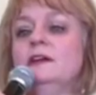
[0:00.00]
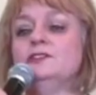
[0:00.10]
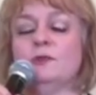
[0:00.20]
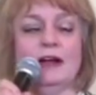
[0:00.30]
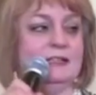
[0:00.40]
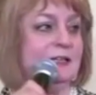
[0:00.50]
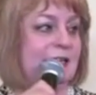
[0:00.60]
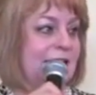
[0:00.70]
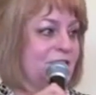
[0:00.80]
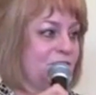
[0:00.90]
tried to
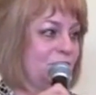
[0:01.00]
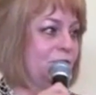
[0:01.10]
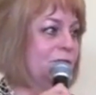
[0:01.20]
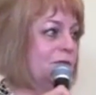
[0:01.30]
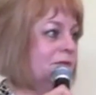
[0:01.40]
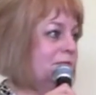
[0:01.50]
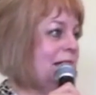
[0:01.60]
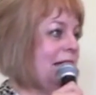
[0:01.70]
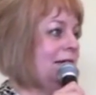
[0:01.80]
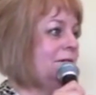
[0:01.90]
get into
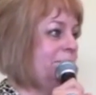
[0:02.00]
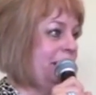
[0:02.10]
my